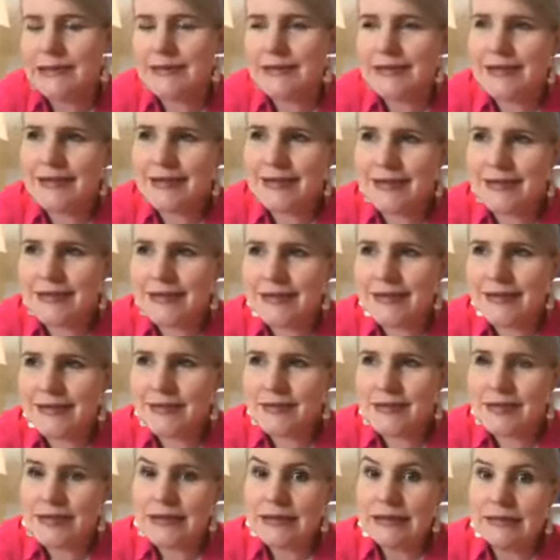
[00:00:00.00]

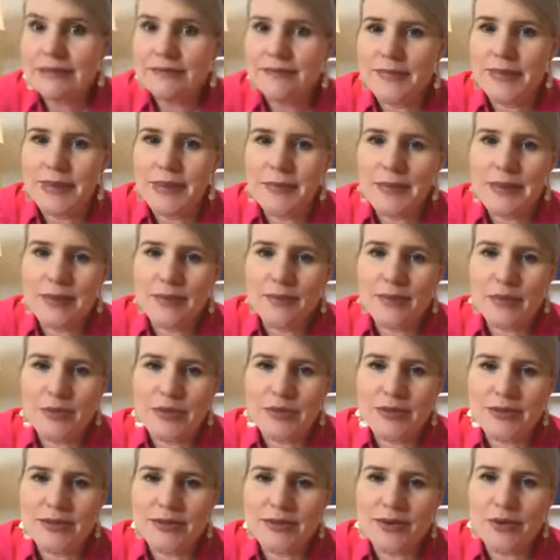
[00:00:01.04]
and maybe the
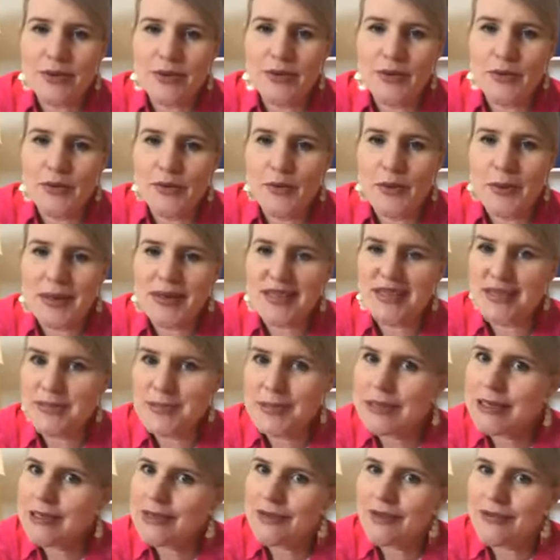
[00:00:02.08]
person's going off about something
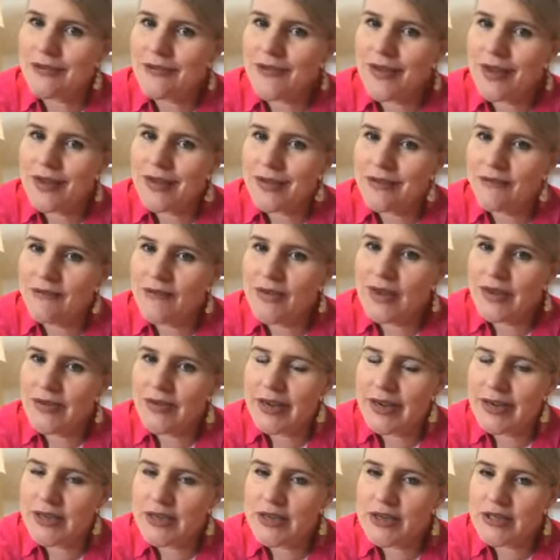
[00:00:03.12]
you're not finding
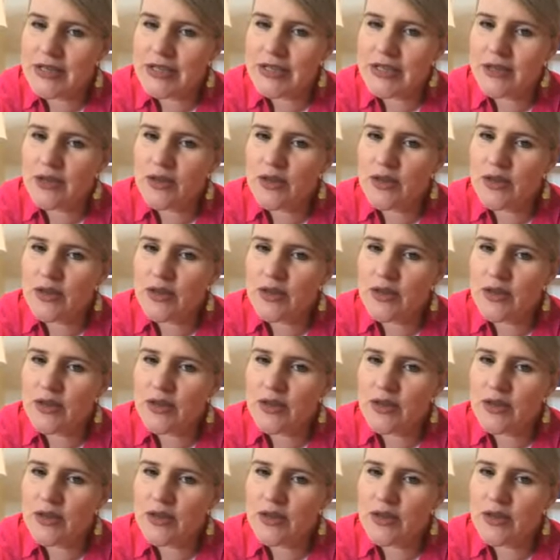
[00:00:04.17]
very interesting.